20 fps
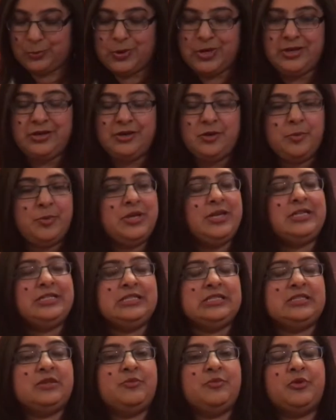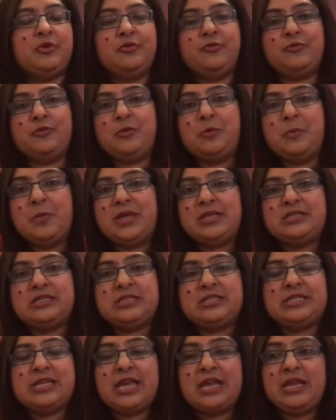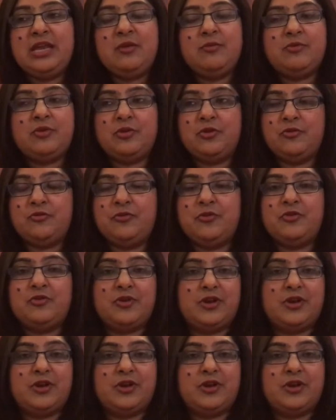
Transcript: vulnerability is a beautiful message. Any beautiful